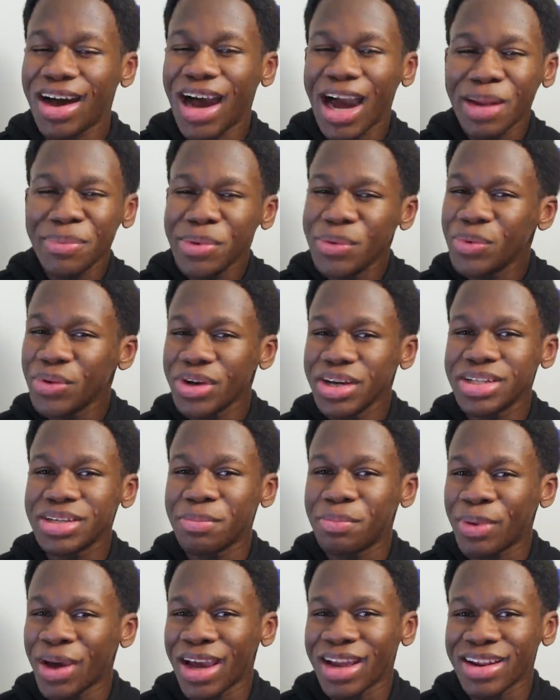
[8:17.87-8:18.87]
I'd be willing to
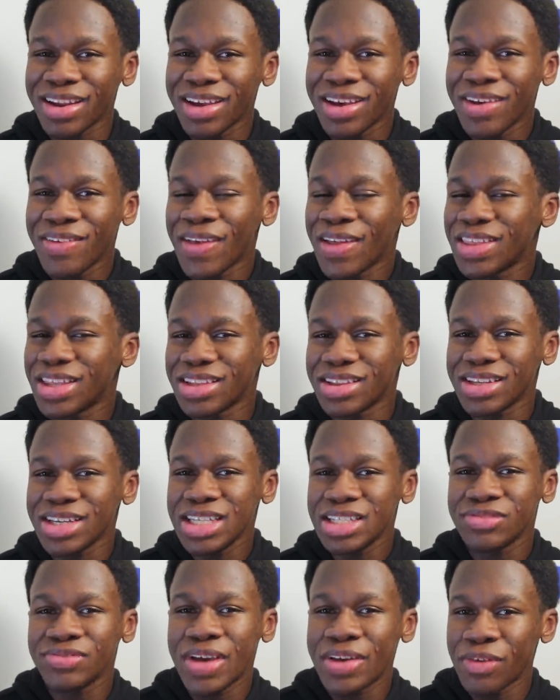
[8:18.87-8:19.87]
bet that the
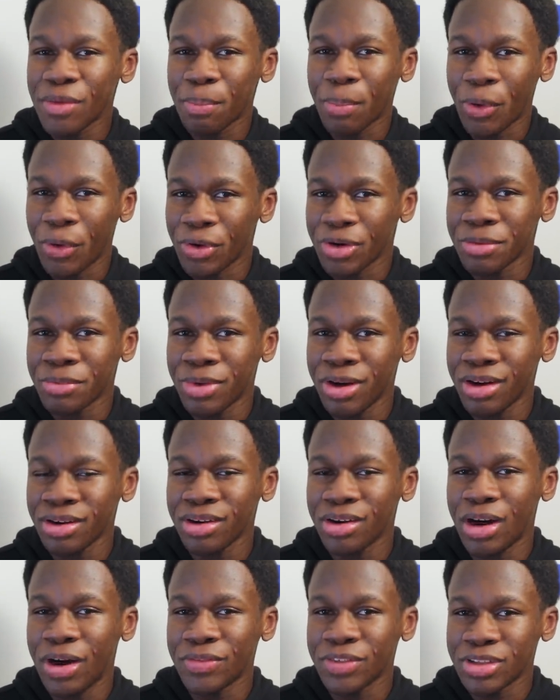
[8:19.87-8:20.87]
least favorite
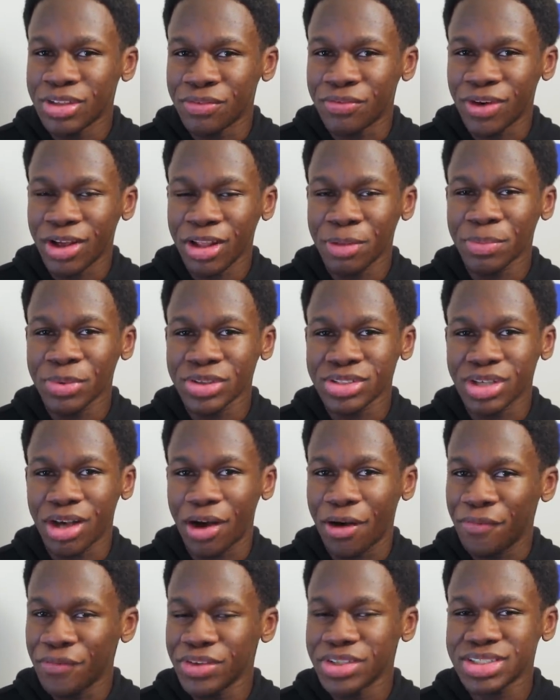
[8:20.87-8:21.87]
Pokemon of the developers
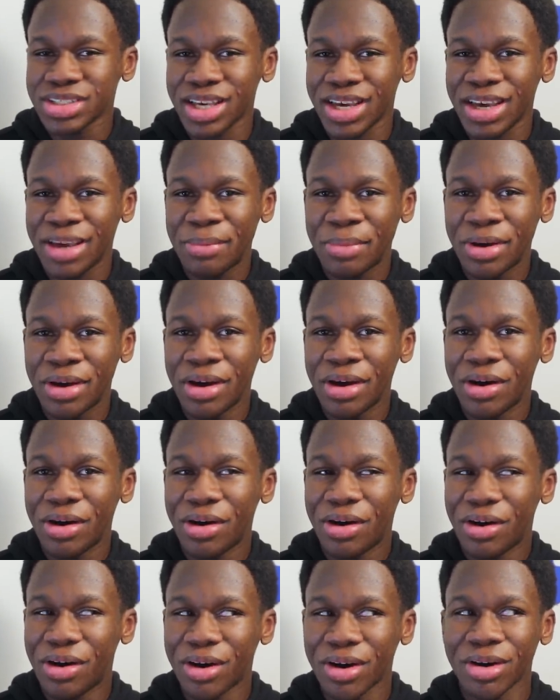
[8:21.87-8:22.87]
of this game
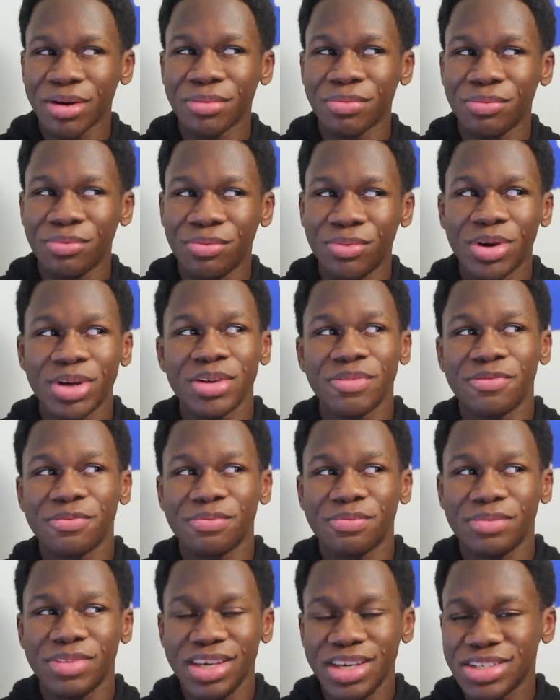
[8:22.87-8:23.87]
are one of
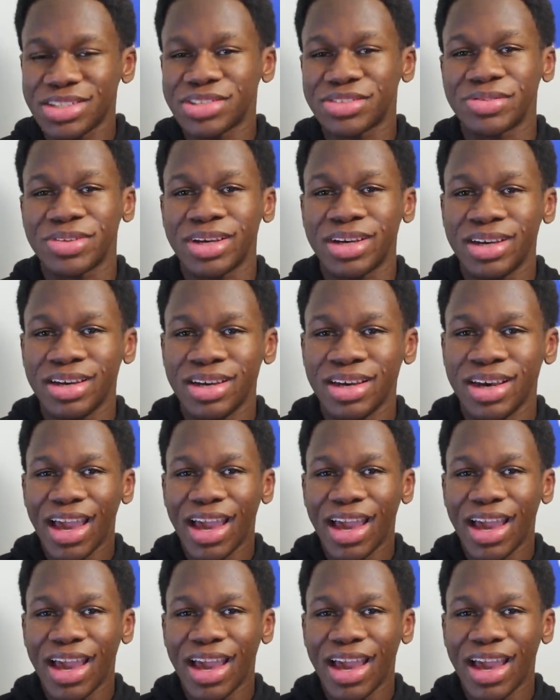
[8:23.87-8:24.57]
these three.